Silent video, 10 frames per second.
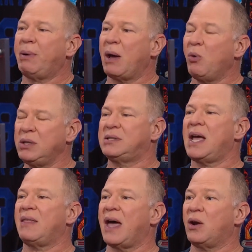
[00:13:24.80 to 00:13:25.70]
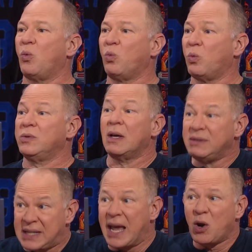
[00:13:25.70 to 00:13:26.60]
But I would say that the
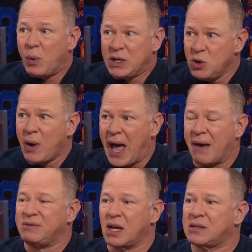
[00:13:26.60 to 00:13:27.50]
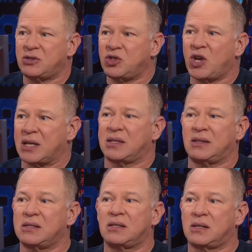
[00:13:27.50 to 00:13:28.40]
data we do have doesn't suggest
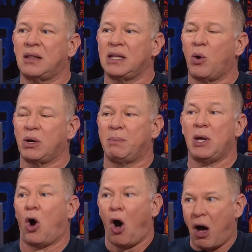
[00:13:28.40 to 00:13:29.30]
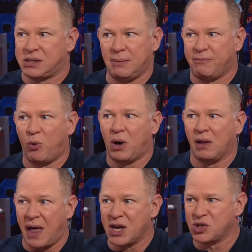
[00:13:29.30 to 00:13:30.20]
that this is suddenly going to be awesome for
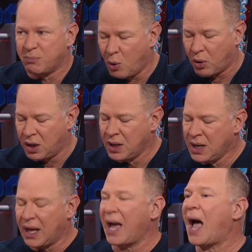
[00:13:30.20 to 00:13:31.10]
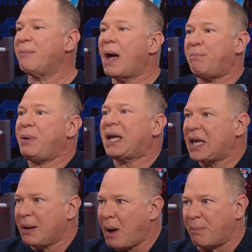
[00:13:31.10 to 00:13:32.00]
Elijah Moore. I, am not
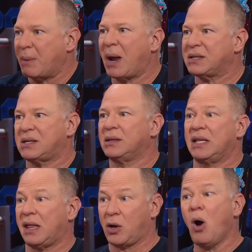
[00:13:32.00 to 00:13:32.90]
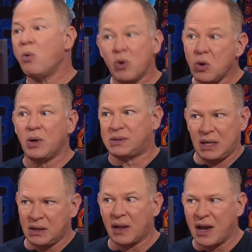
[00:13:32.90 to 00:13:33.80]
picking him up. I'm not suddenly like, oh, whoo, it's
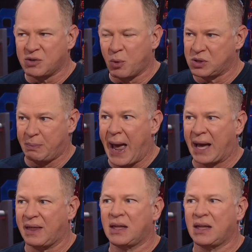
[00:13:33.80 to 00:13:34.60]
Elijah Moore's back.